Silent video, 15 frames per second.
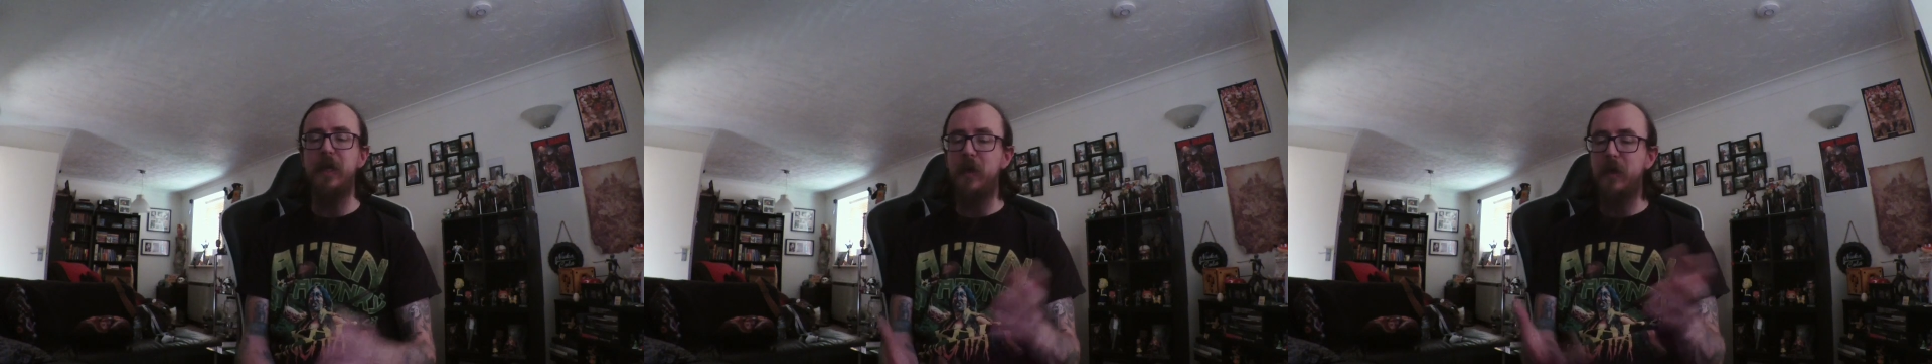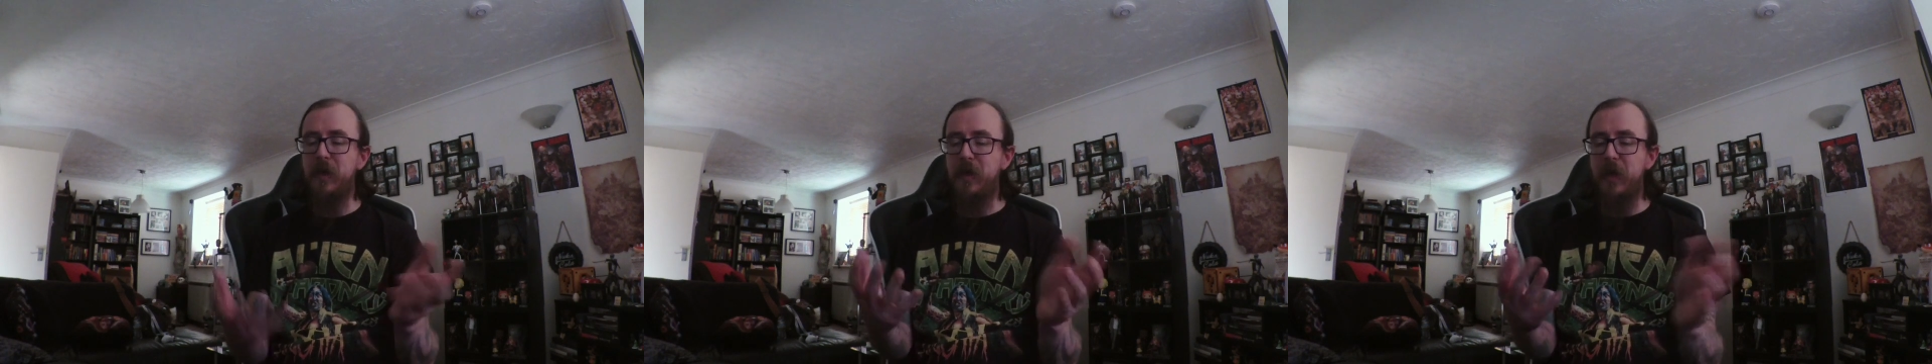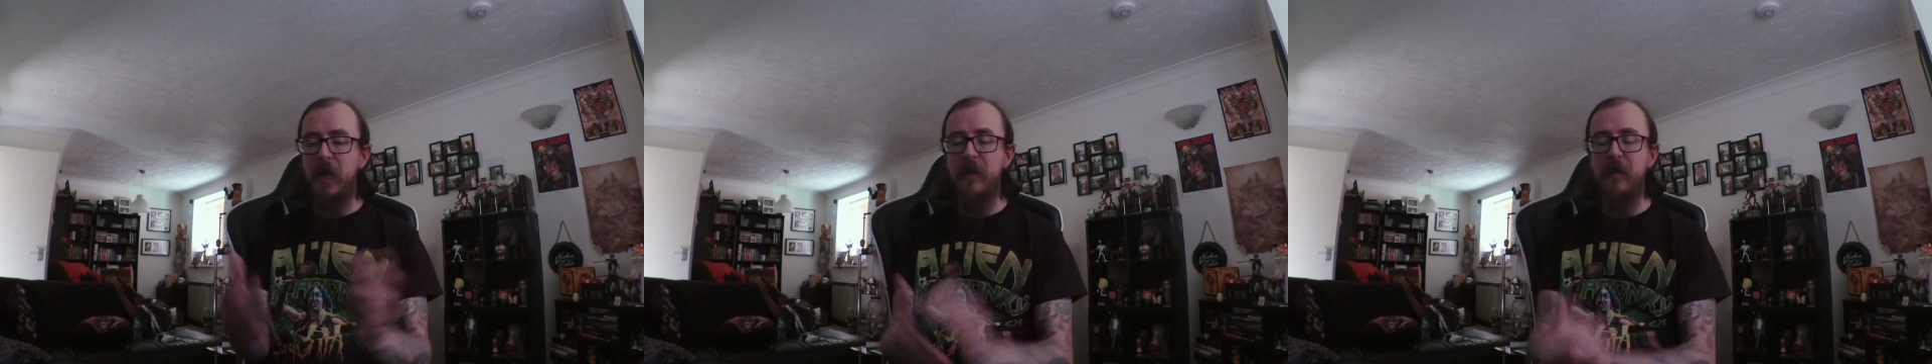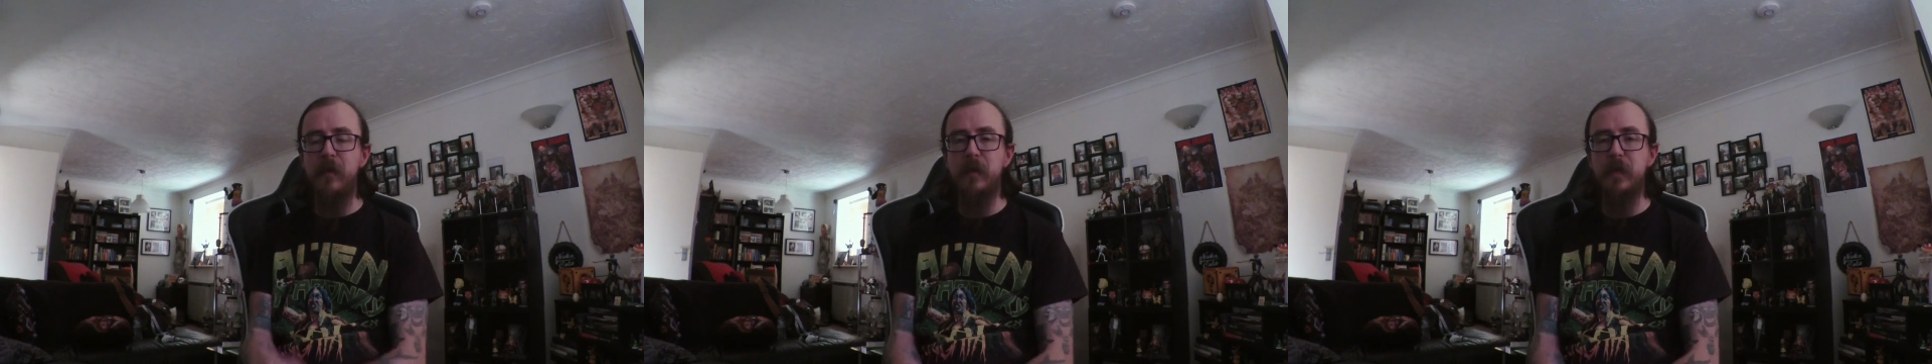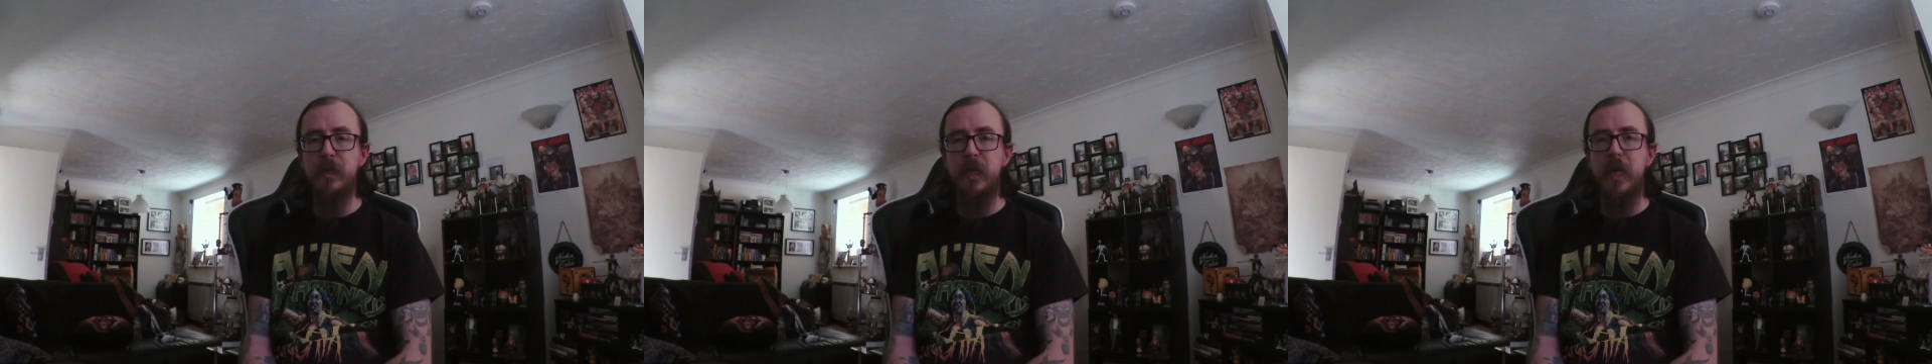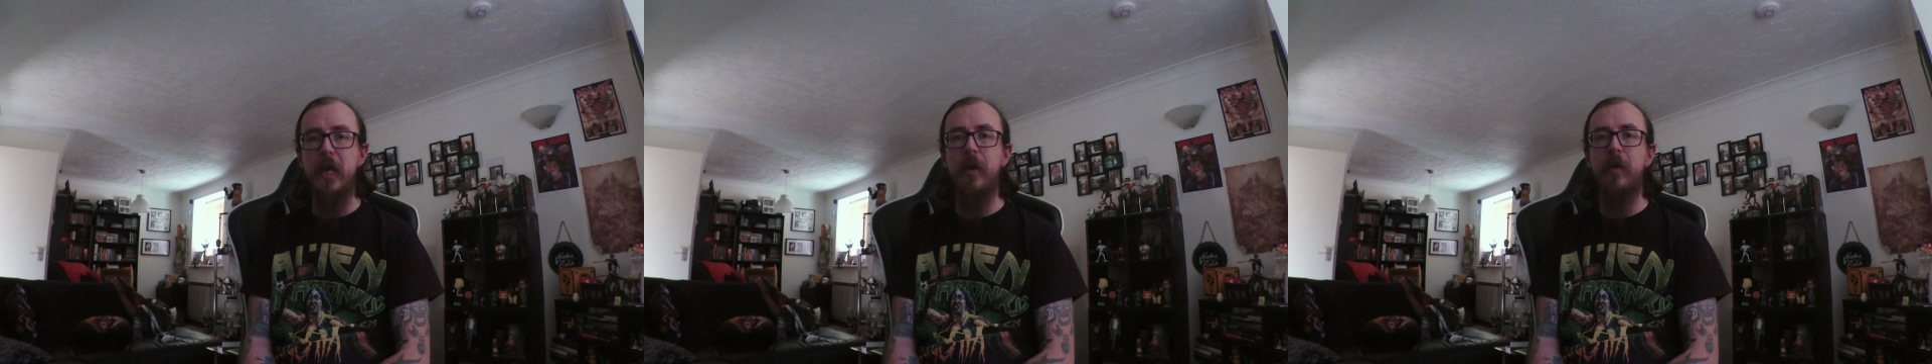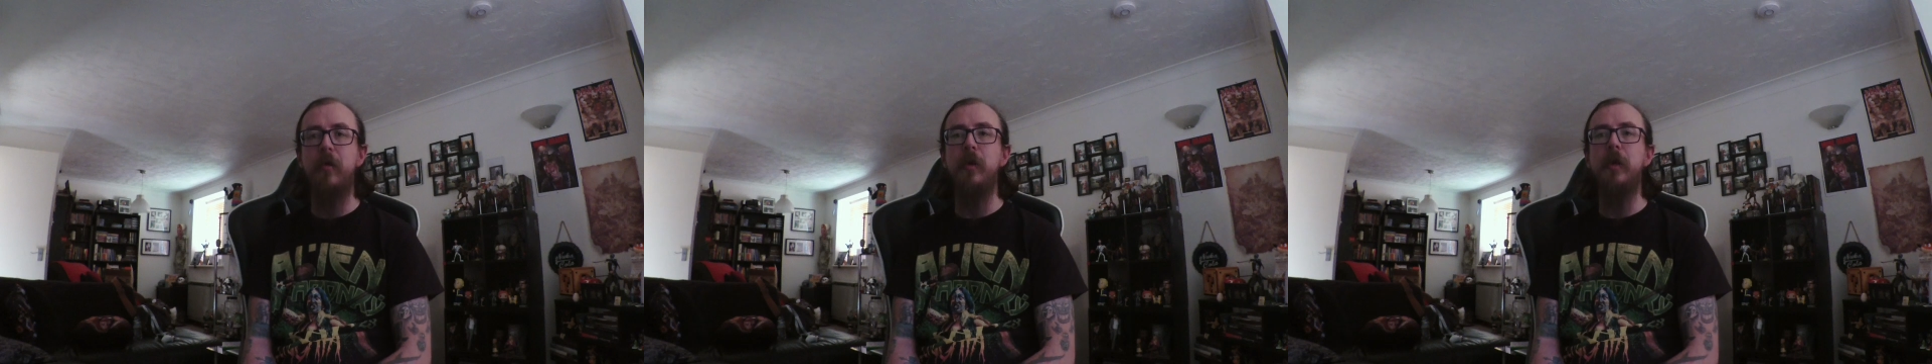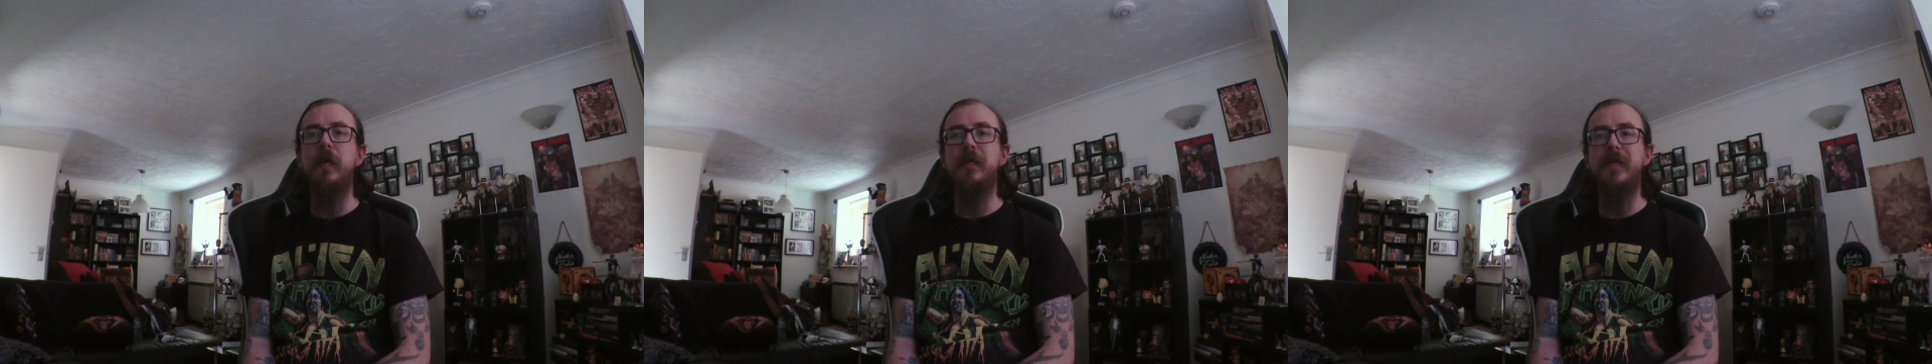You know, when you think of Evil
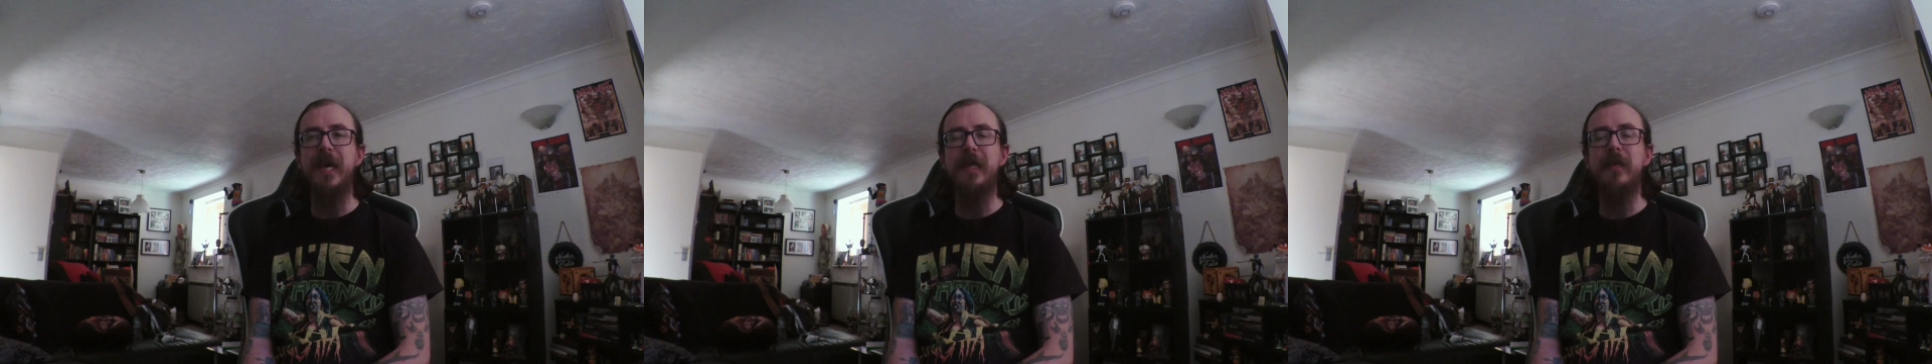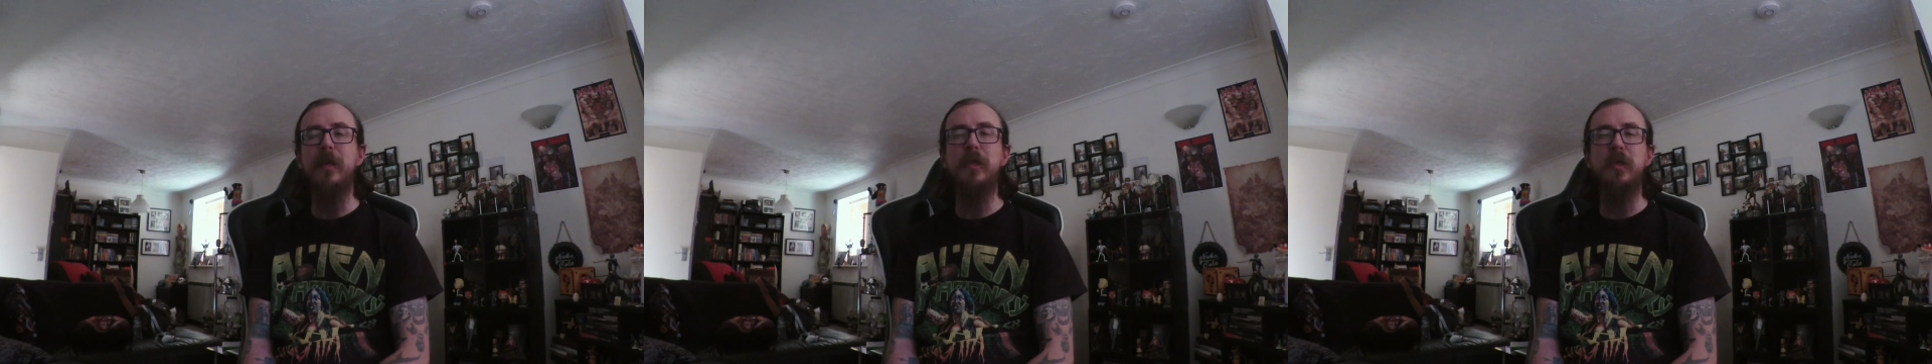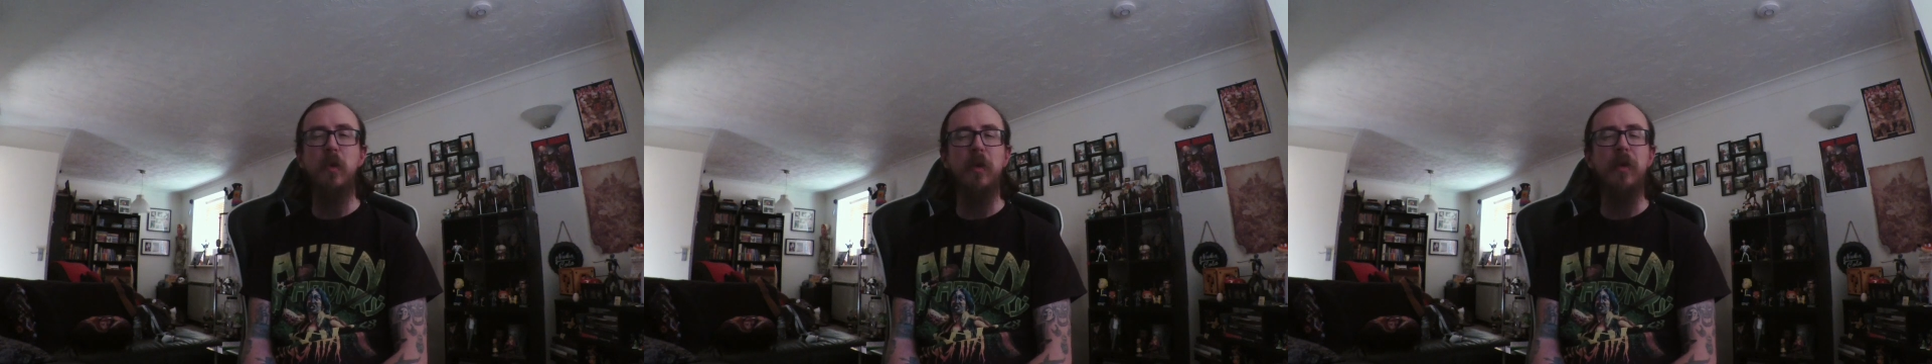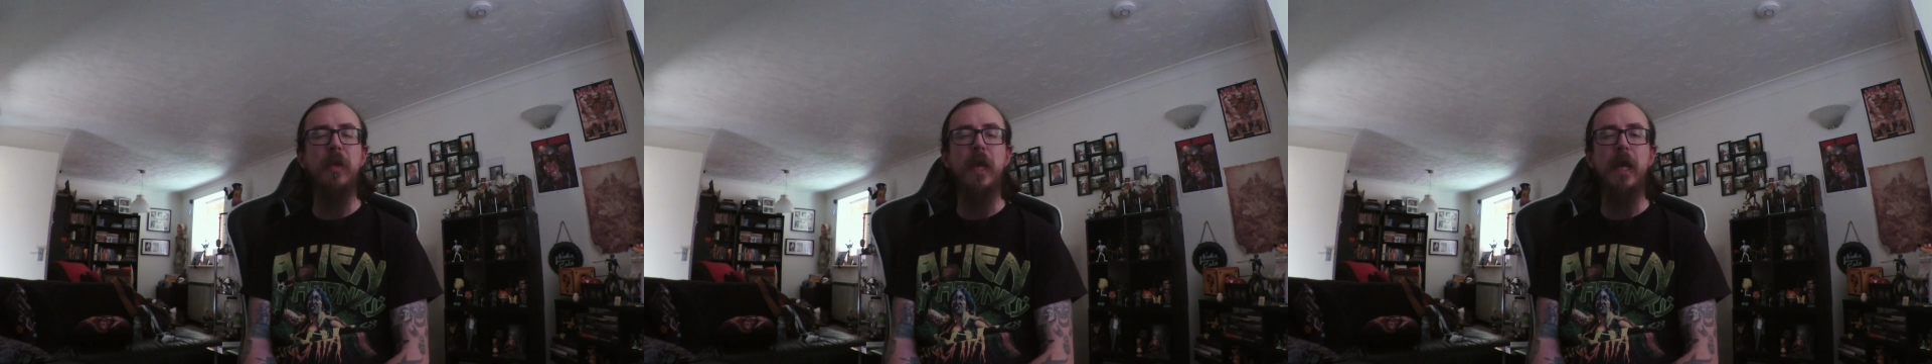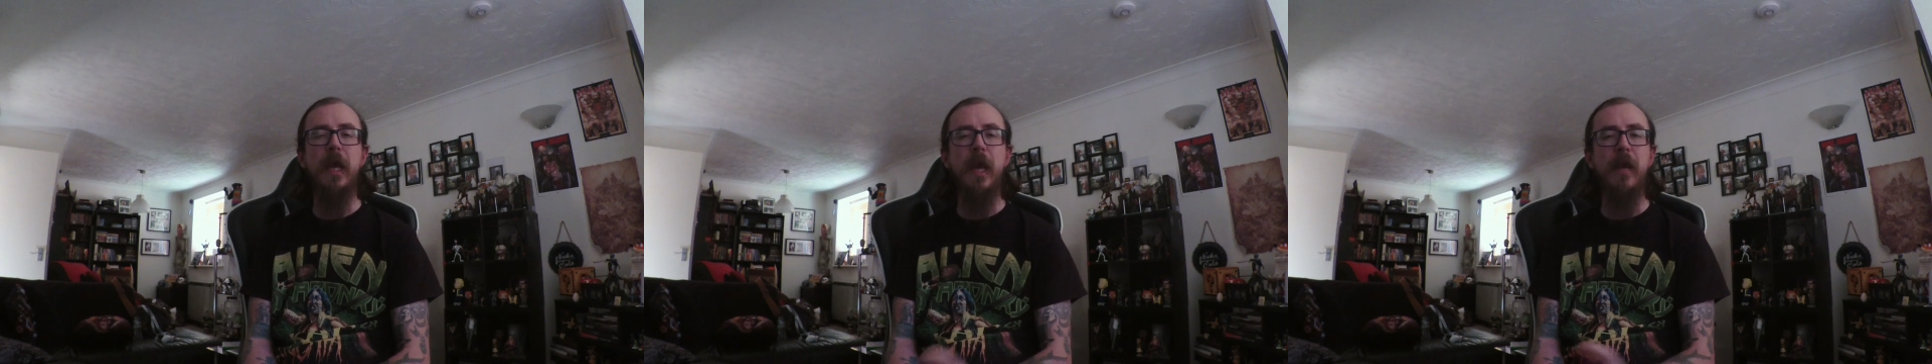Scarecrow, you tend to sort of think,